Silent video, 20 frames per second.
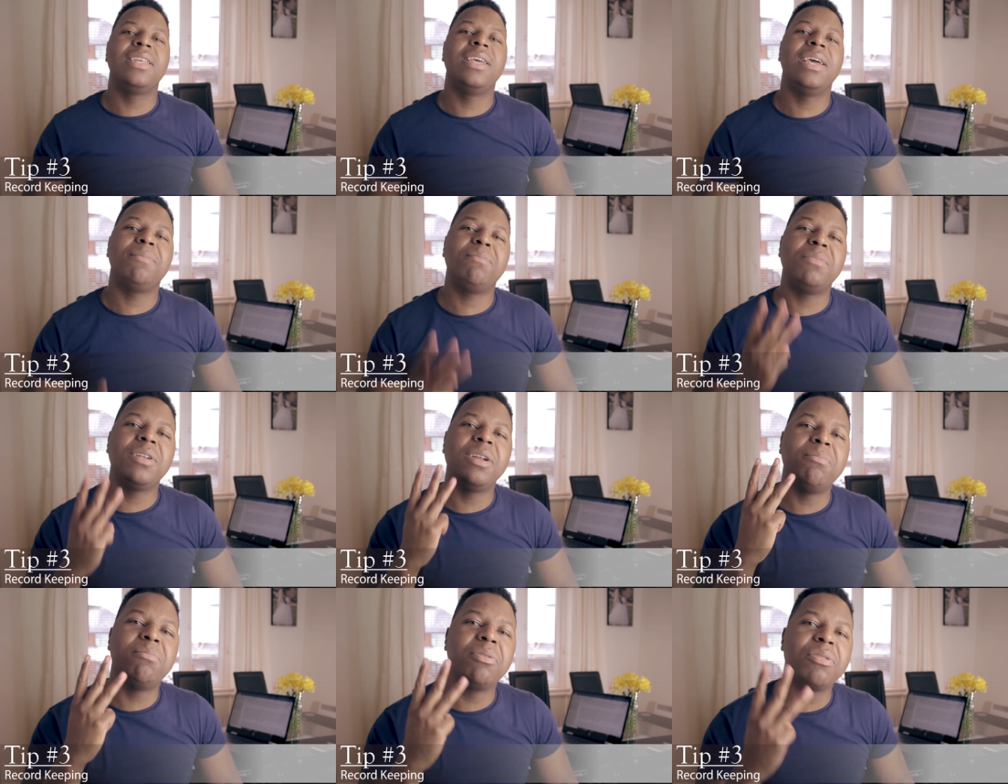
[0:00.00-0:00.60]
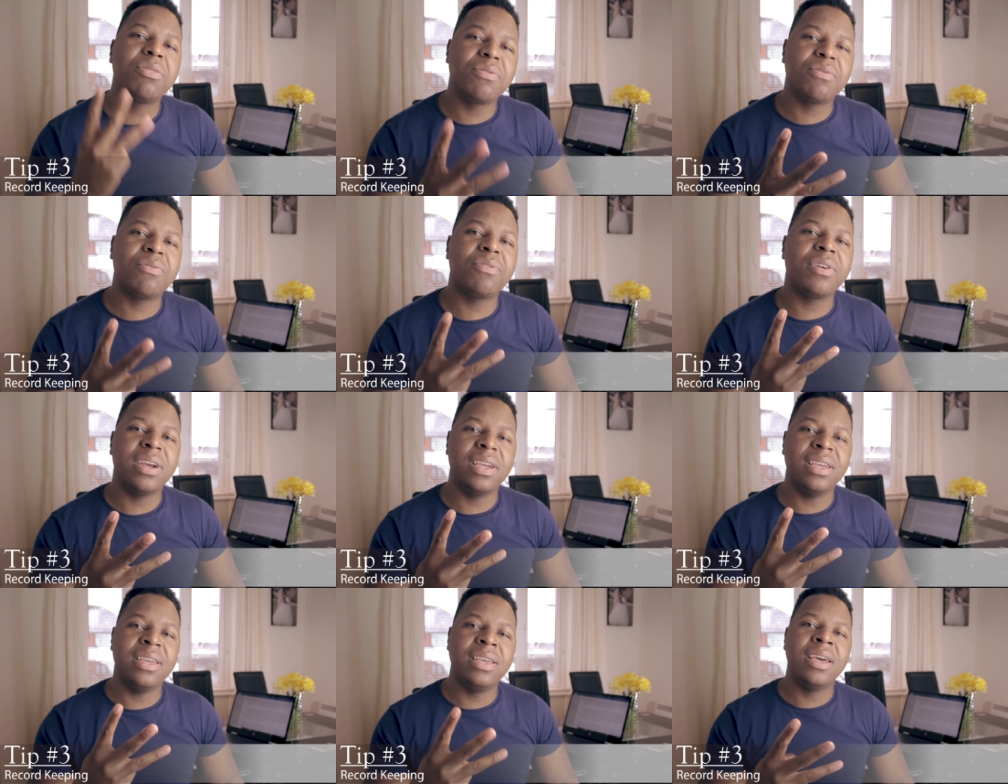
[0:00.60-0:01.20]
Tip number
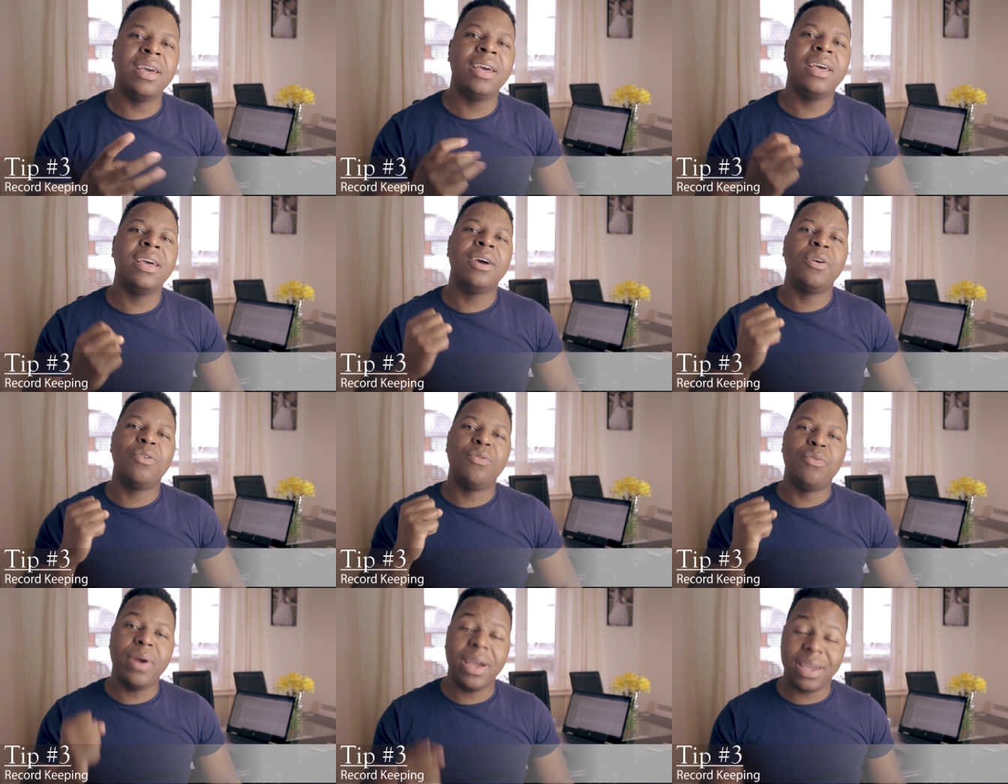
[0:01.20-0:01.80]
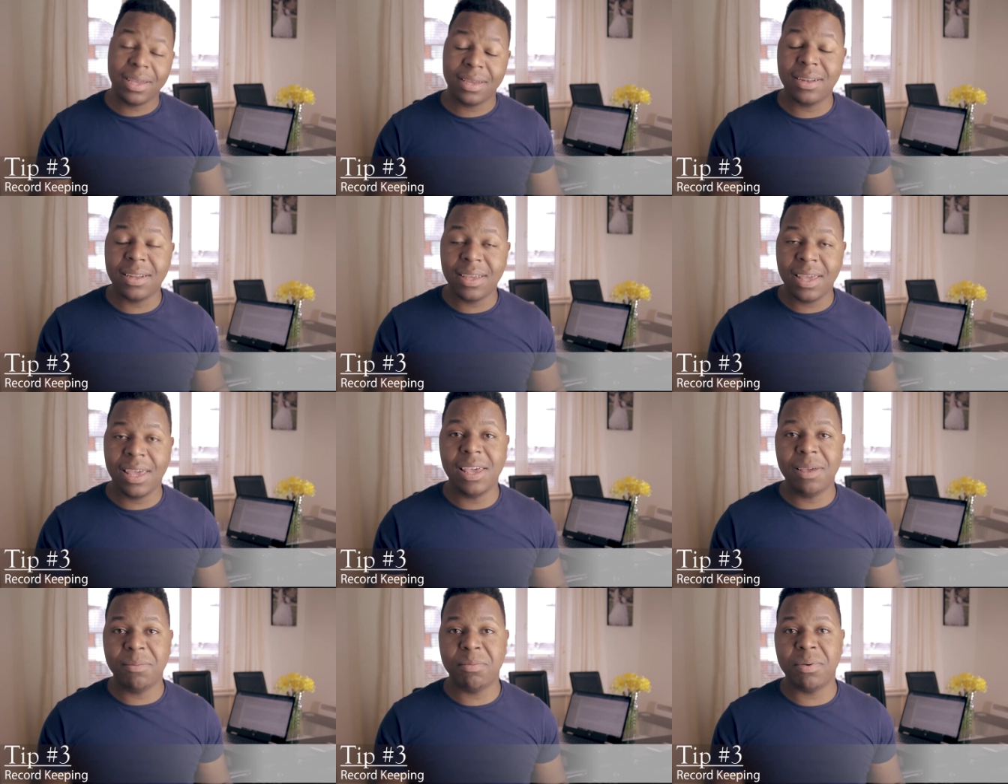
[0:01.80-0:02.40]
three, record
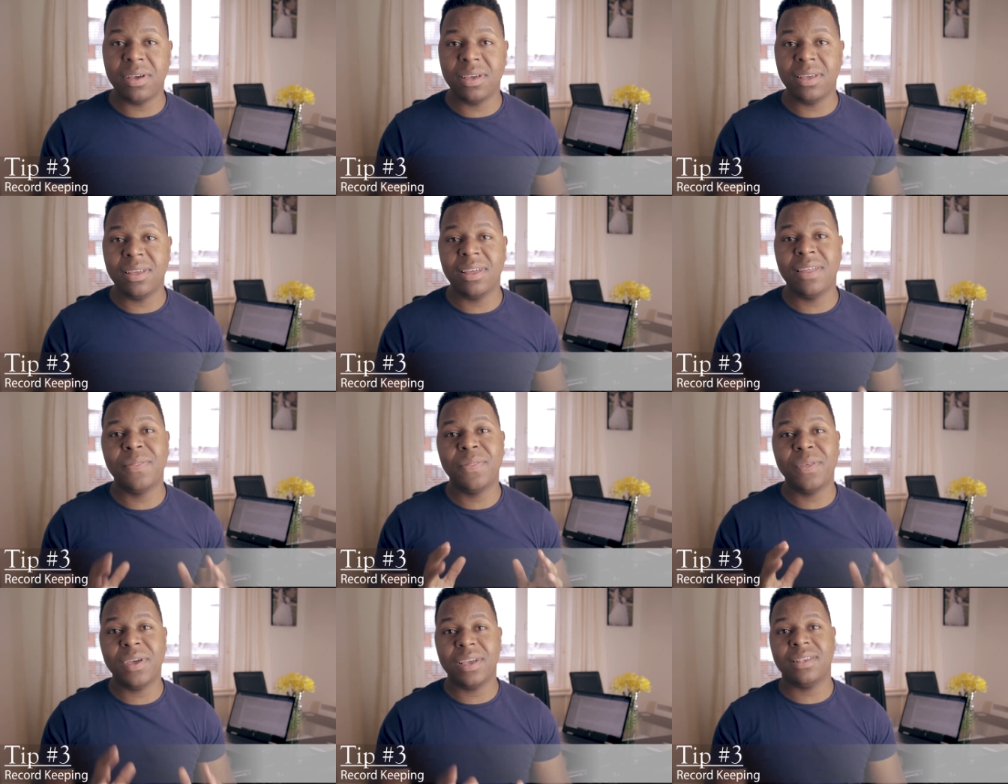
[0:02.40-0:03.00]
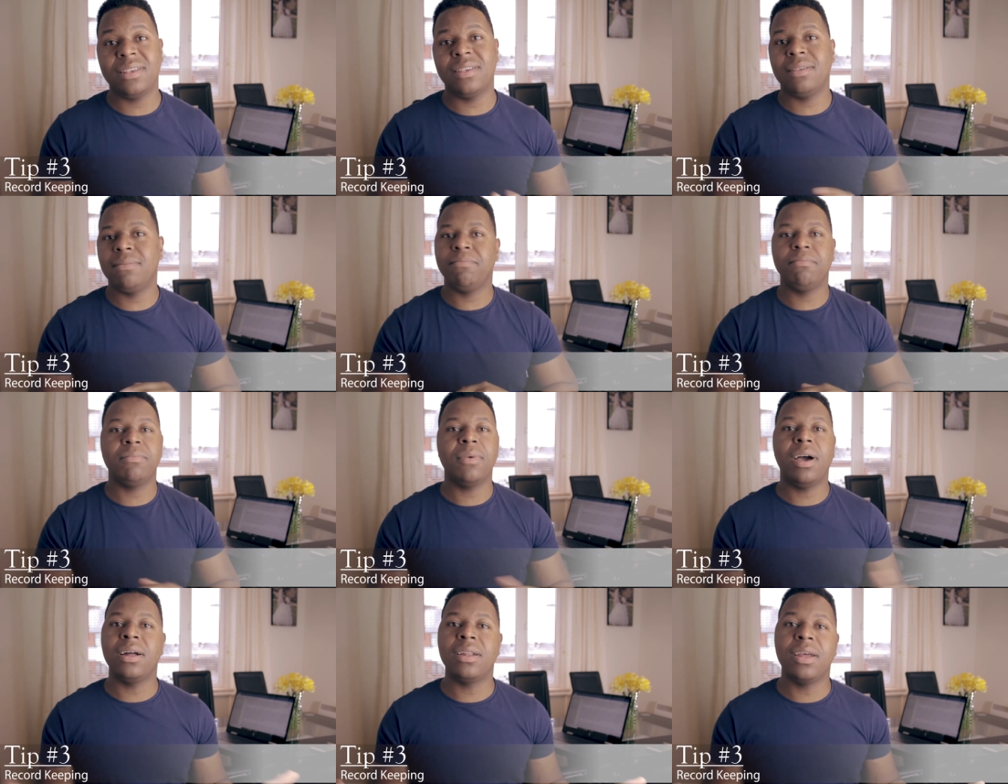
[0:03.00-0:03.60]
keeping. This,
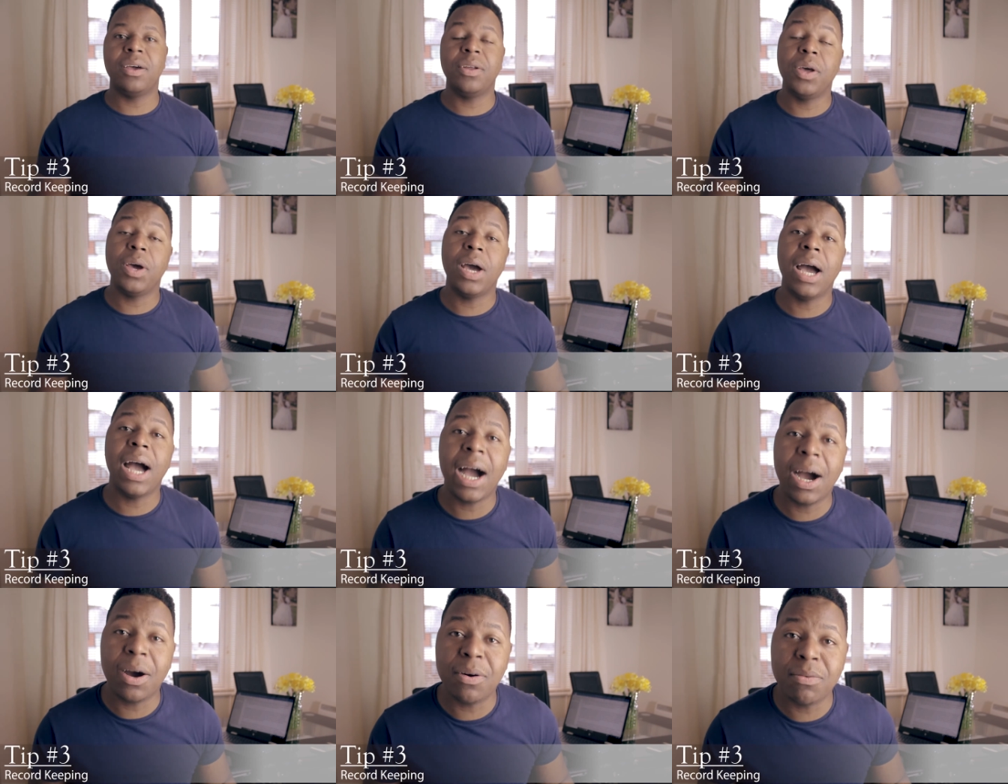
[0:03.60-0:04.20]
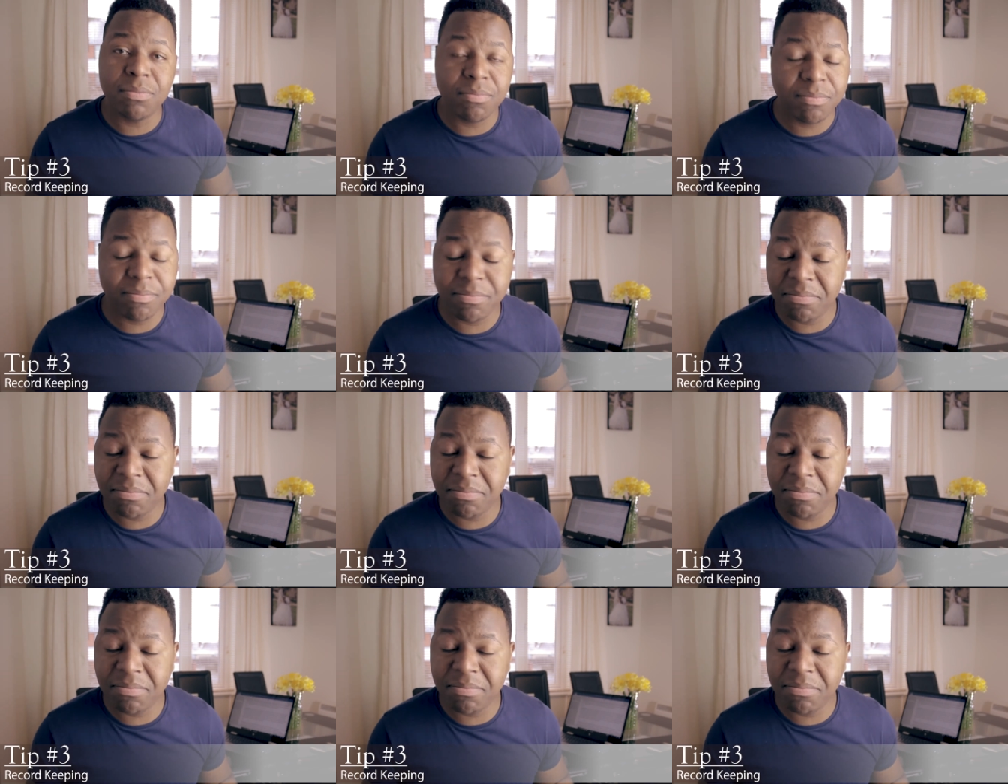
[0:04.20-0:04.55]
I don't know how